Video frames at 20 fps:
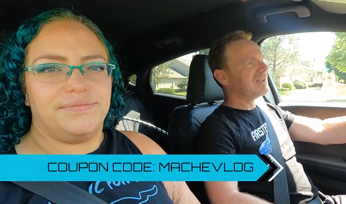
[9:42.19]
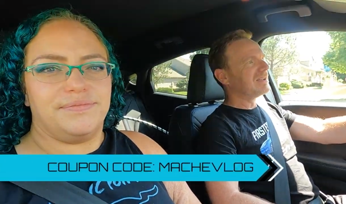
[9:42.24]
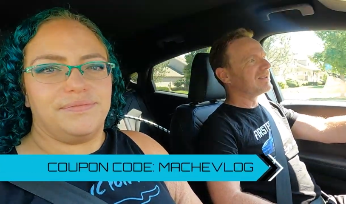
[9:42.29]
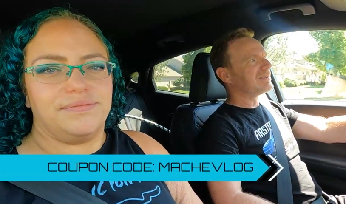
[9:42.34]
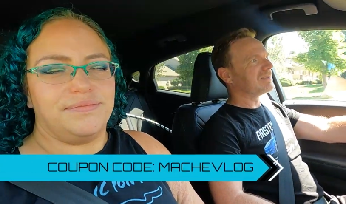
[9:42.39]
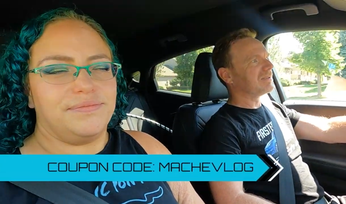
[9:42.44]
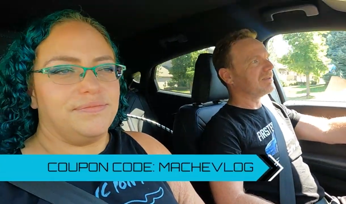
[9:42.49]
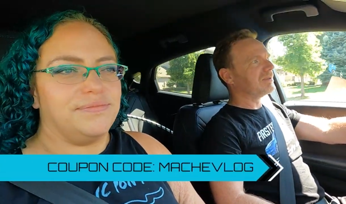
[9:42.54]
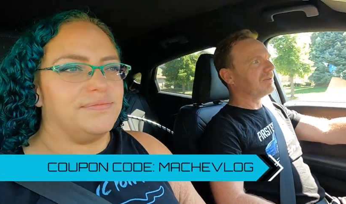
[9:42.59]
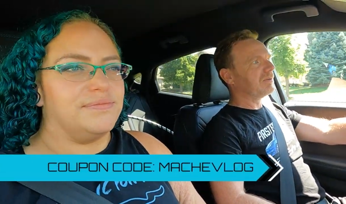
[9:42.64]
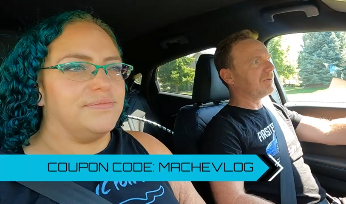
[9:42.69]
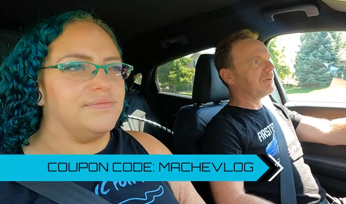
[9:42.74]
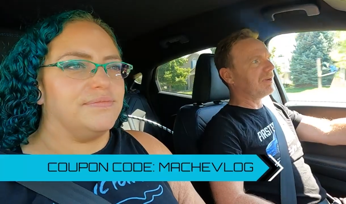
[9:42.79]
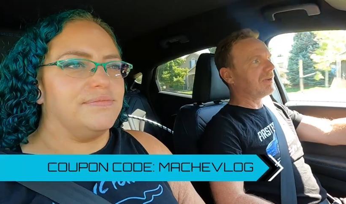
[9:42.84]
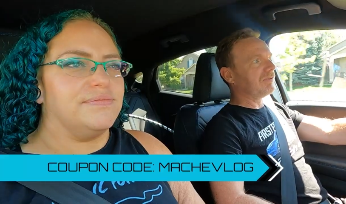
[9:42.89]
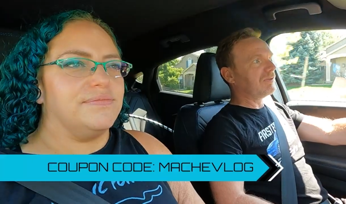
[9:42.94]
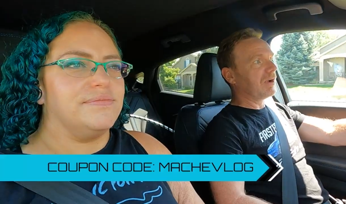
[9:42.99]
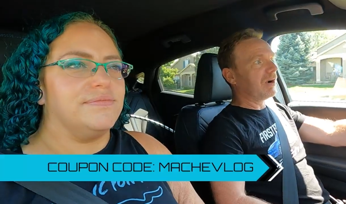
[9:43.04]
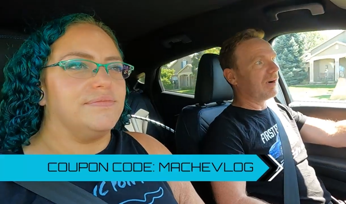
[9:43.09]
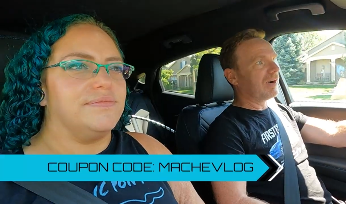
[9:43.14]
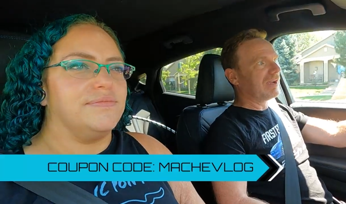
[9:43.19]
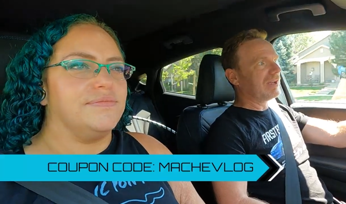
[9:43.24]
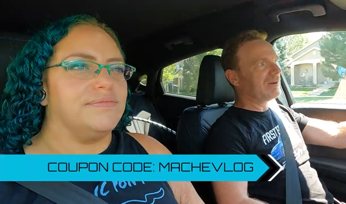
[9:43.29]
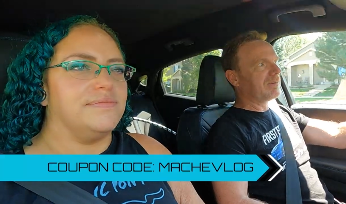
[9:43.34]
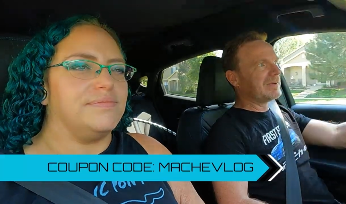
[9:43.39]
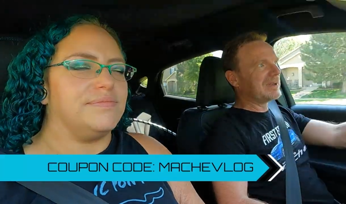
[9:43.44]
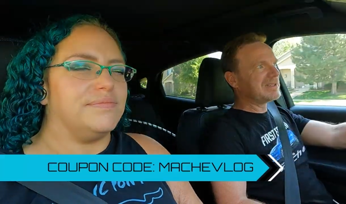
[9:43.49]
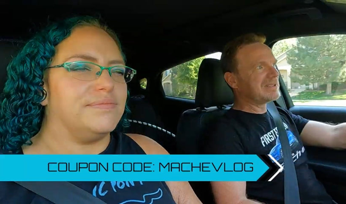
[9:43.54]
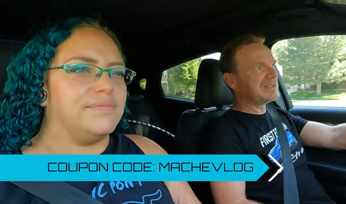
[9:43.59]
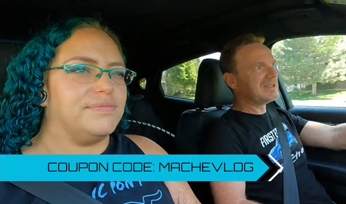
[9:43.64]
Speaker 1: So if you are
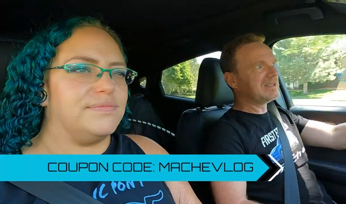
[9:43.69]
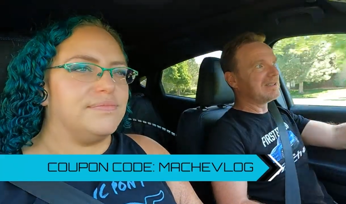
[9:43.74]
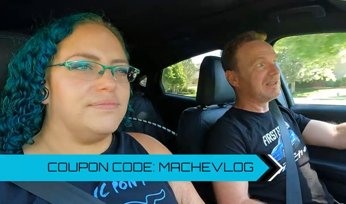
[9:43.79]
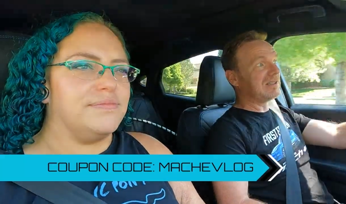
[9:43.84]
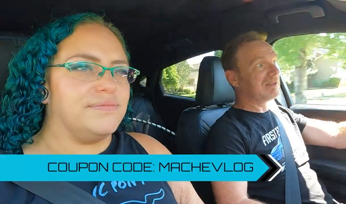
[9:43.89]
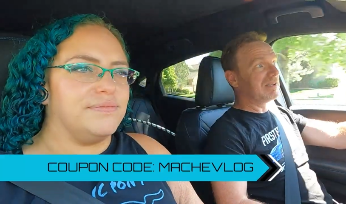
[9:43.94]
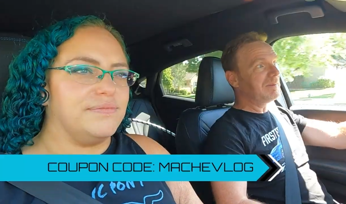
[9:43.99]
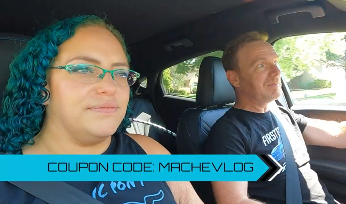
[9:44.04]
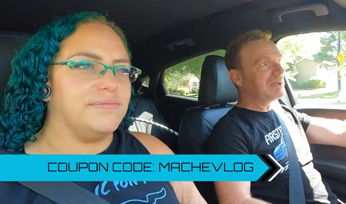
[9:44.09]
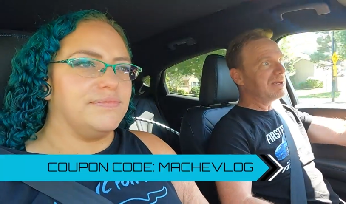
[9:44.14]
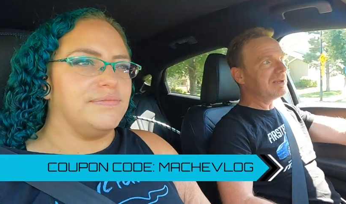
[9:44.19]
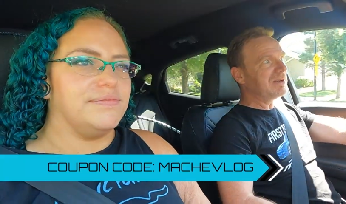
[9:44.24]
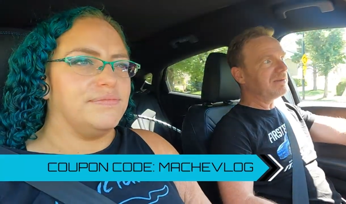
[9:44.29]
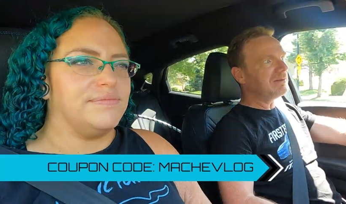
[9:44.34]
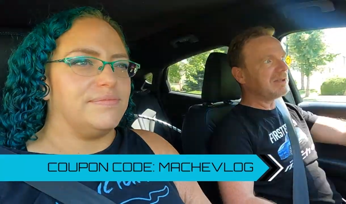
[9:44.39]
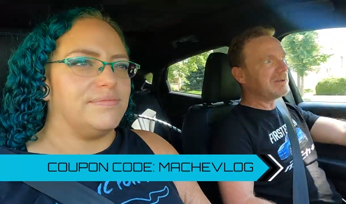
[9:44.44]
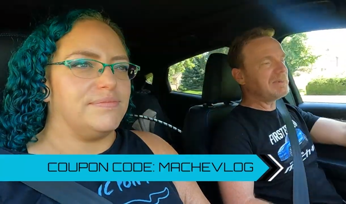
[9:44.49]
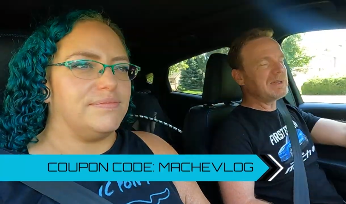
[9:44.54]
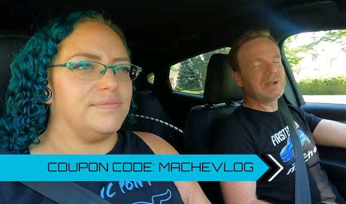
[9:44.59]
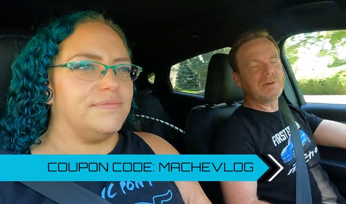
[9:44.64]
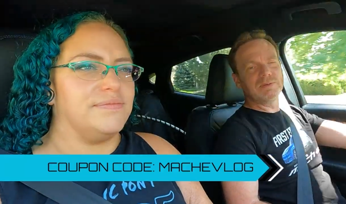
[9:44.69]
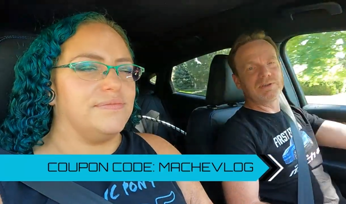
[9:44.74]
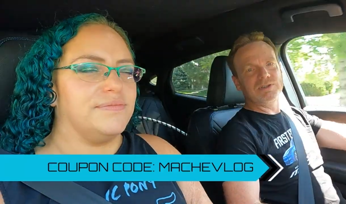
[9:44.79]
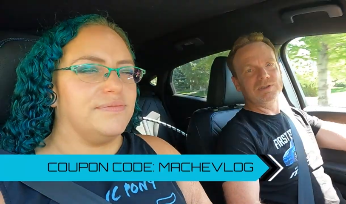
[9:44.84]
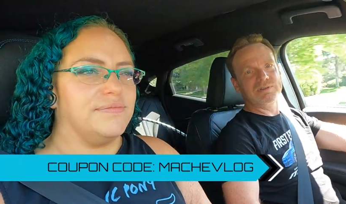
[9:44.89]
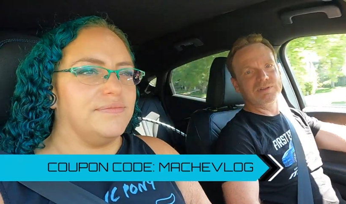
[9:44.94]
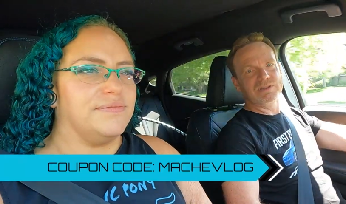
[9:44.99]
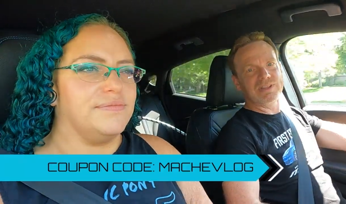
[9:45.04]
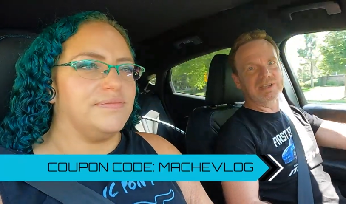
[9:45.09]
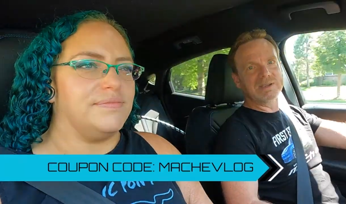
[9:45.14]
interested, let me know. Let me know what
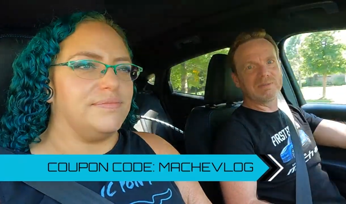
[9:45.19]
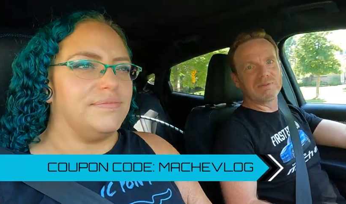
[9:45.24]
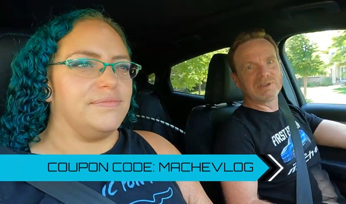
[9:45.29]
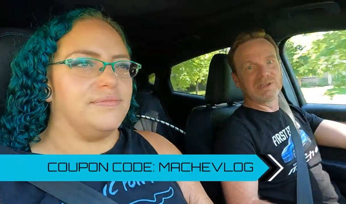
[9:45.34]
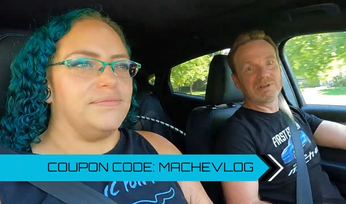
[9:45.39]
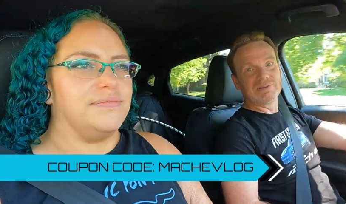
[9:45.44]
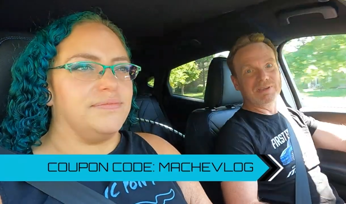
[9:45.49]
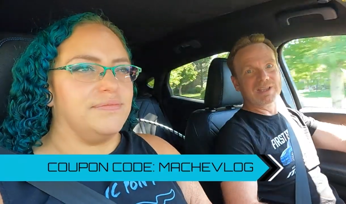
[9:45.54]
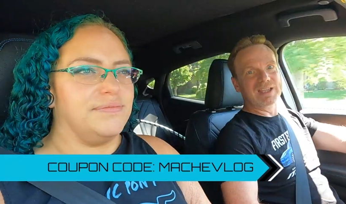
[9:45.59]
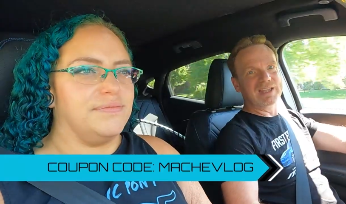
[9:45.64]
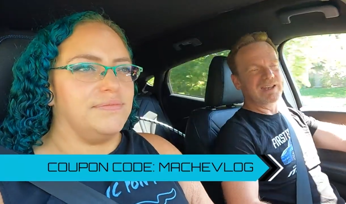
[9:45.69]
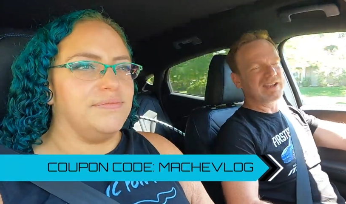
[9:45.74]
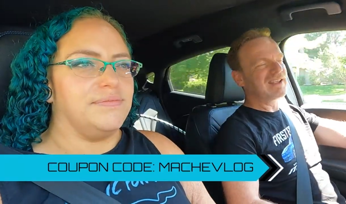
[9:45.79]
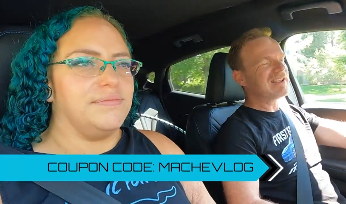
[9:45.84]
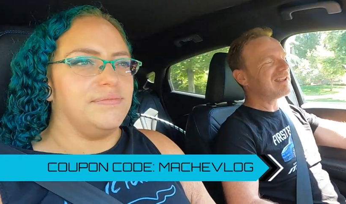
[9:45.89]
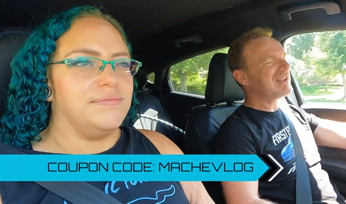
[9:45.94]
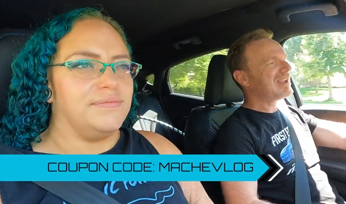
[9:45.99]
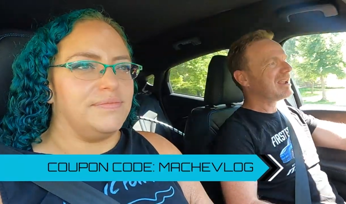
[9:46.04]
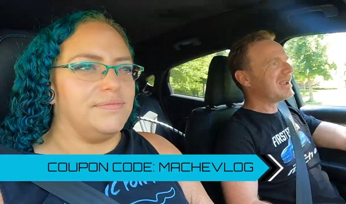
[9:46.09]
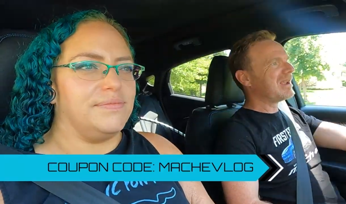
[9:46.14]
you think when you get it.